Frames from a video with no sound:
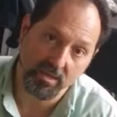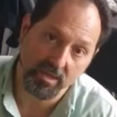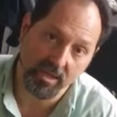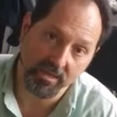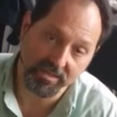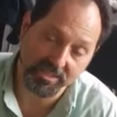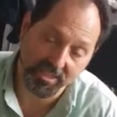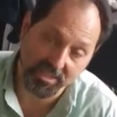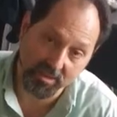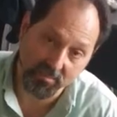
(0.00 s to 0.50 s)

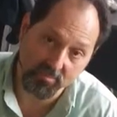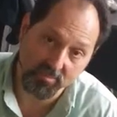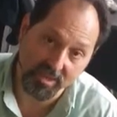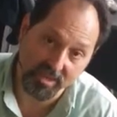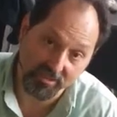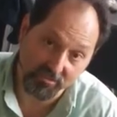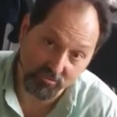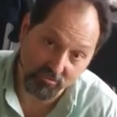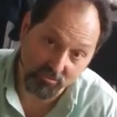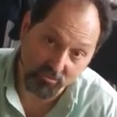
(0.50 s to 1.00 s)
and tell them
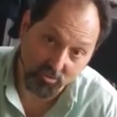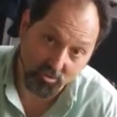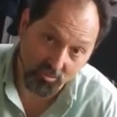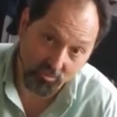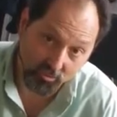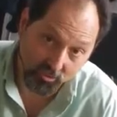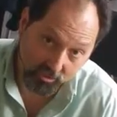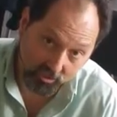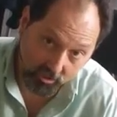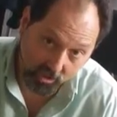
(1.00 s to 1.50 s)
that
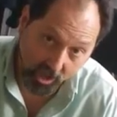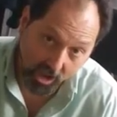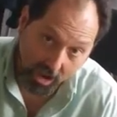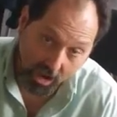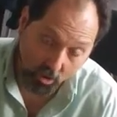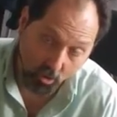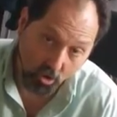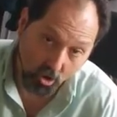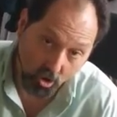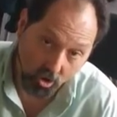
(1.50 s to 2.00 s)
from
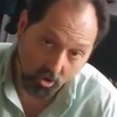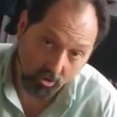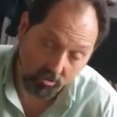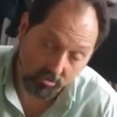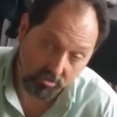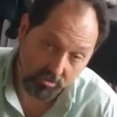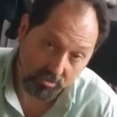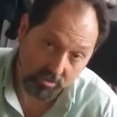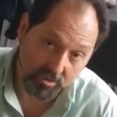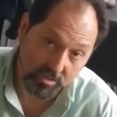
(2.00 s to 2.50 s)
now
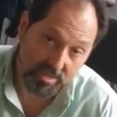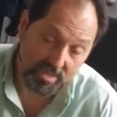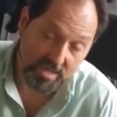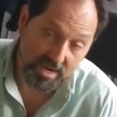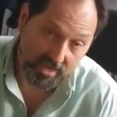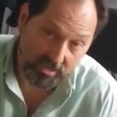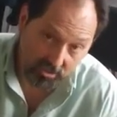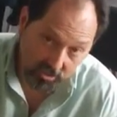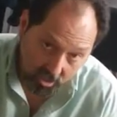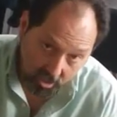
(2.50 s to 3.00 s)
on
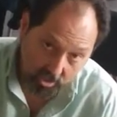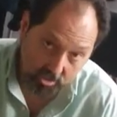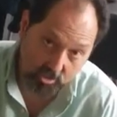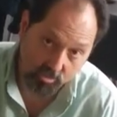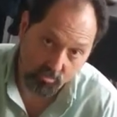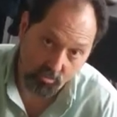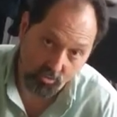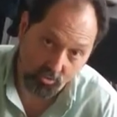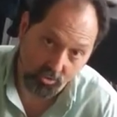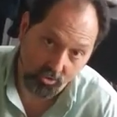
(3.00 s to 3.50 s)
they are
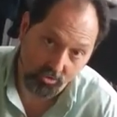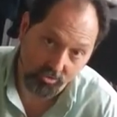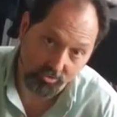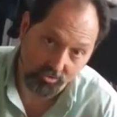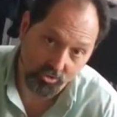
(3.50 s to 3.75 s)
non-smoker,